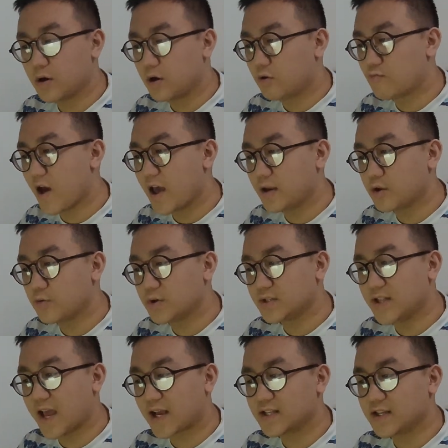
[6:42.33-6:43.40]
Red, who is
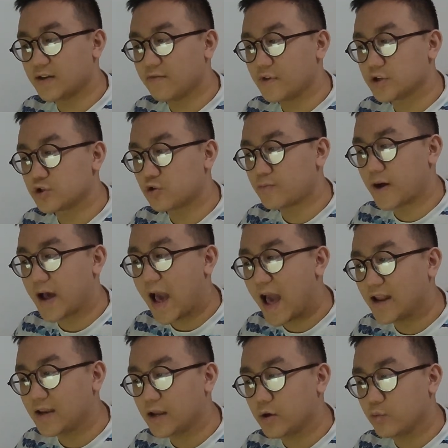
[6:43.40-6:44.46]
negative, is shown by
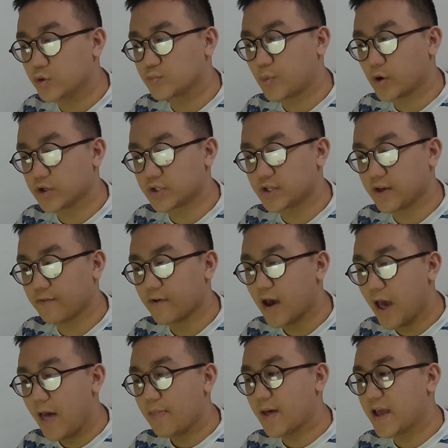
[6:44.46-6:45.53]
Andy, who is positive,
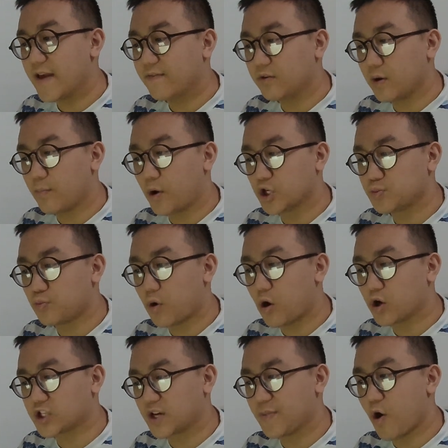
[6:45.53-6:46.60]
that even impossible
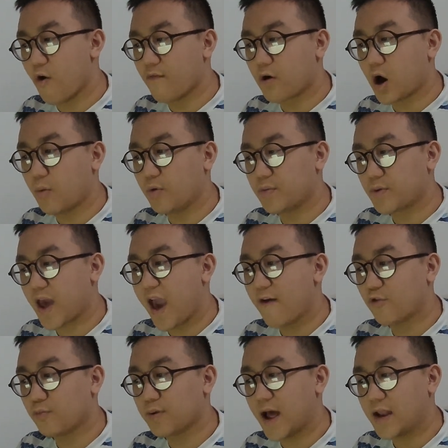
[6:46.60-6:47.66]
odds can be overcome with
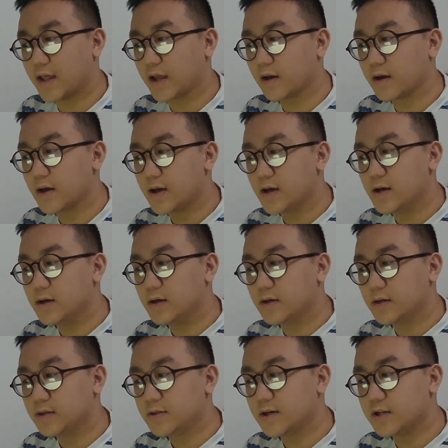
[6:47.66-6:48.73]
careful planning,
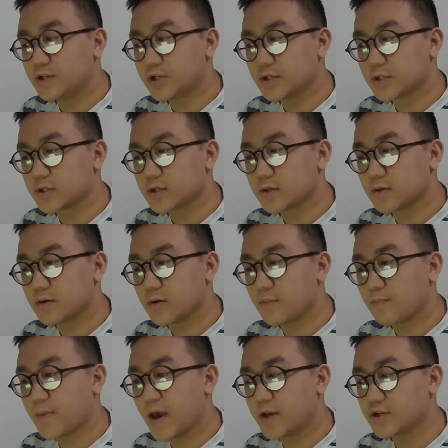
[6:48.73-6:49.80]
diligence,
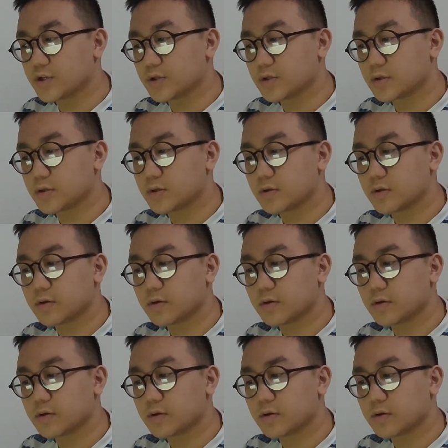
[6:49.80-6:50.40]
patience,